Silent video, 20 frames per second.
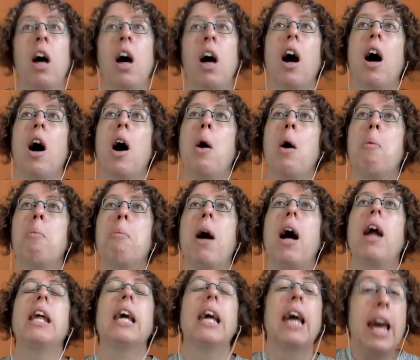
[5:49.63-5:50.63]

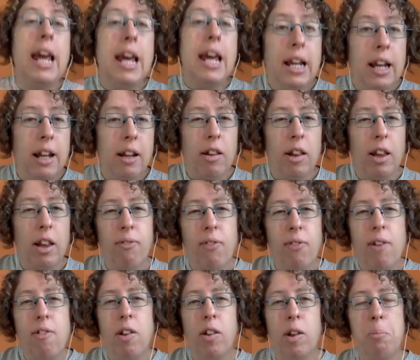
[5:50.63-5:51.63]
And again, it's a
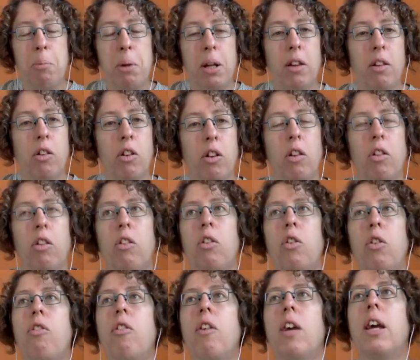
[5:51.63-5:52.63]
very similar
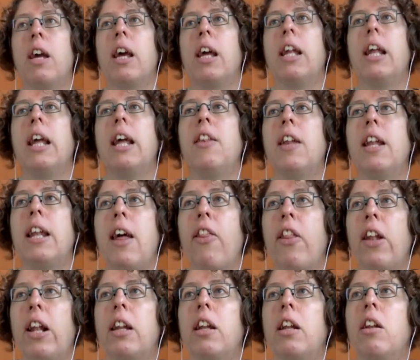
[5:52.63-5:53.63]
story in the
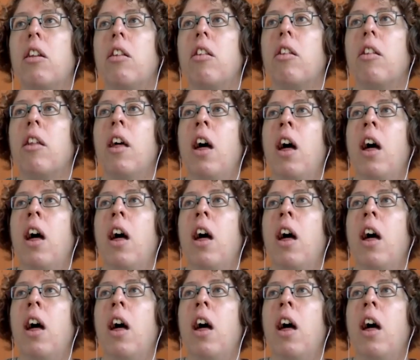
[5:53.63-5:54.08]
Netherlands.